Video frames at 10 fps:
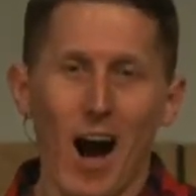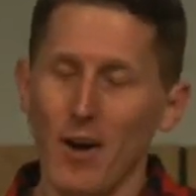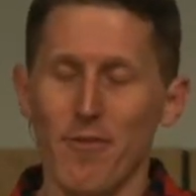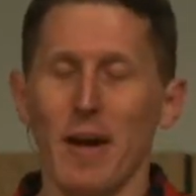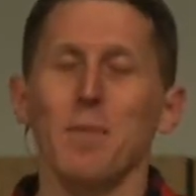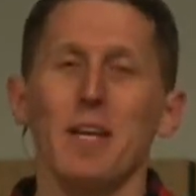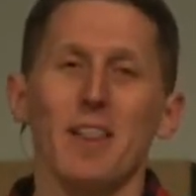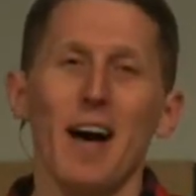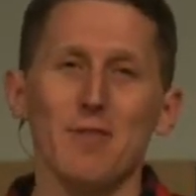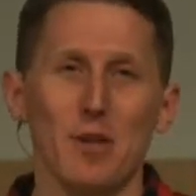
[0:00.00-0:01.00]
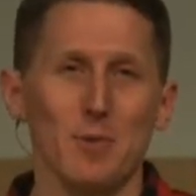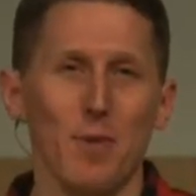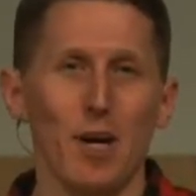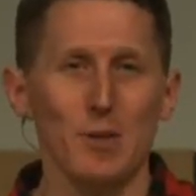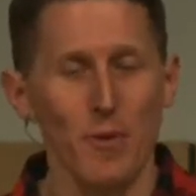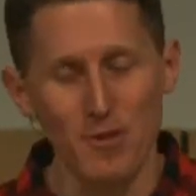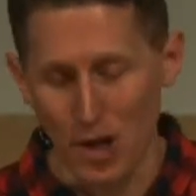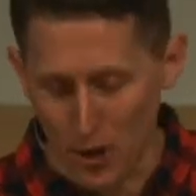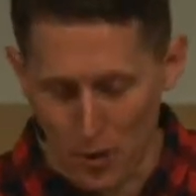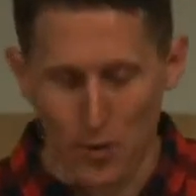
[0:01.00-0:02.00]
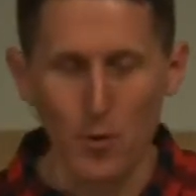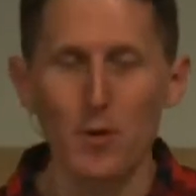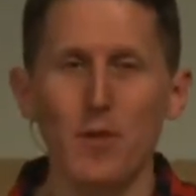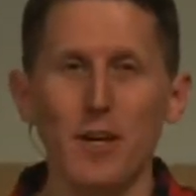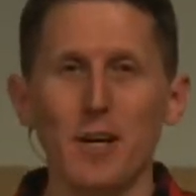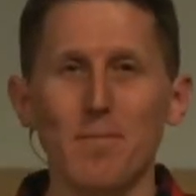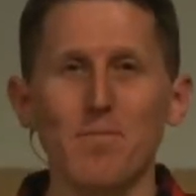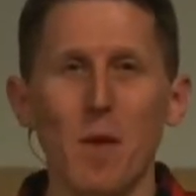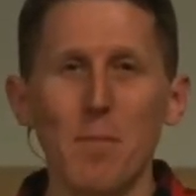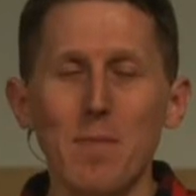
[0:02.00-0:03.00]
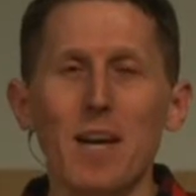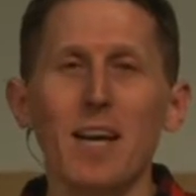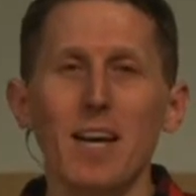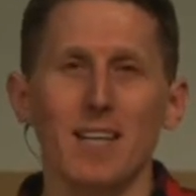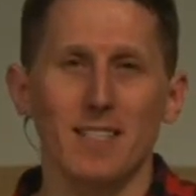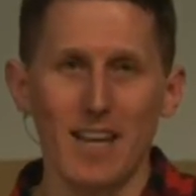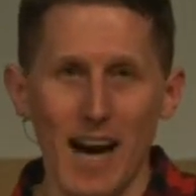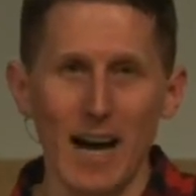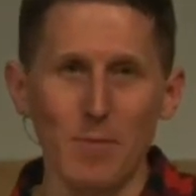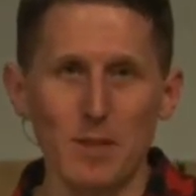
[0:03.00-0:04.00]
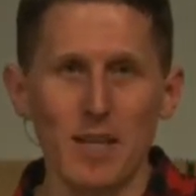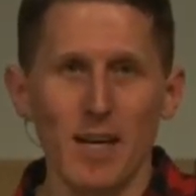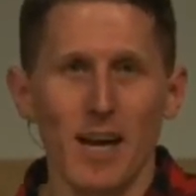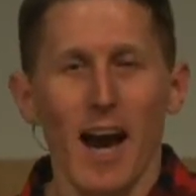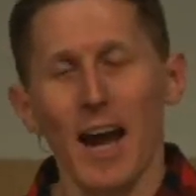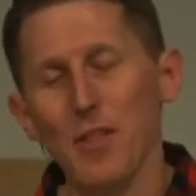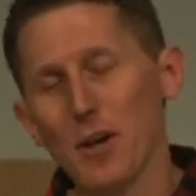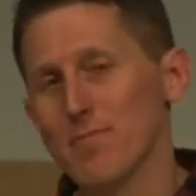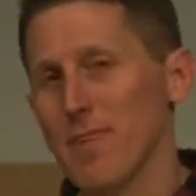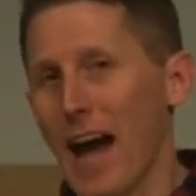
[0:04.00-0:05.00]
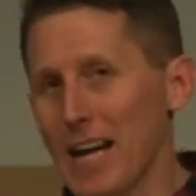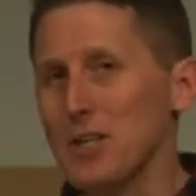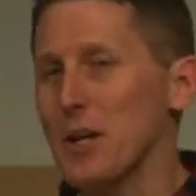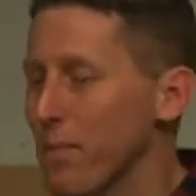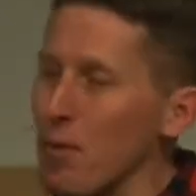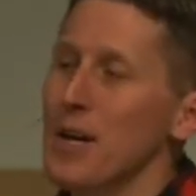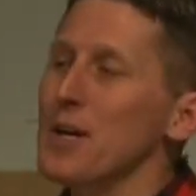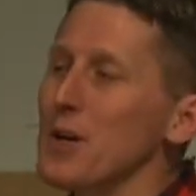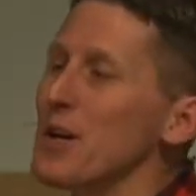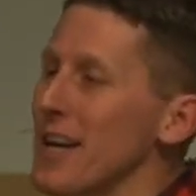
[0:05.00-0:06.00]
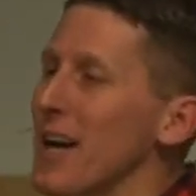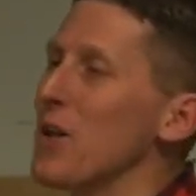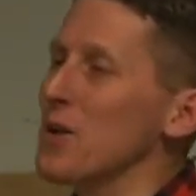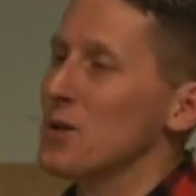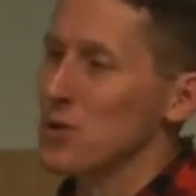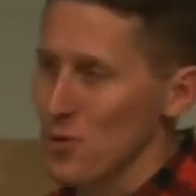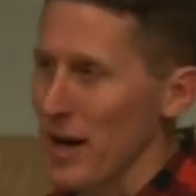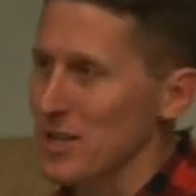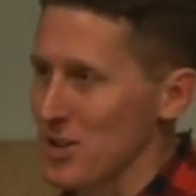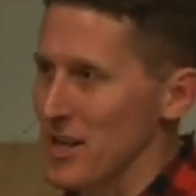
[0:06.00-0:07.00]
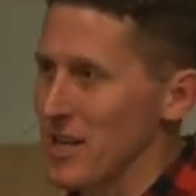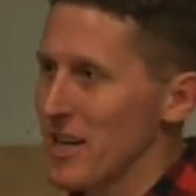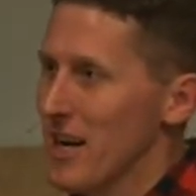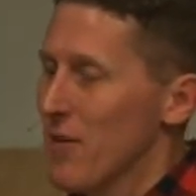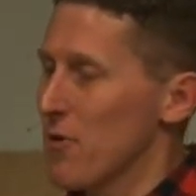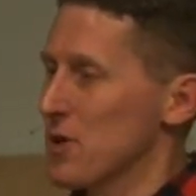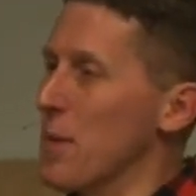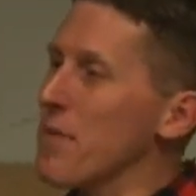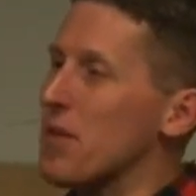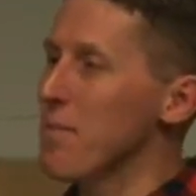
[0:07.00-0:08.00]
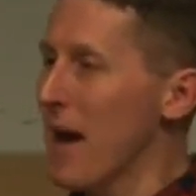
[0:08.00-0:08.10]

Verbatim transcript: Our family loves those books. We've chuckled through them many times. And they're actually a pretty good illustration for some of the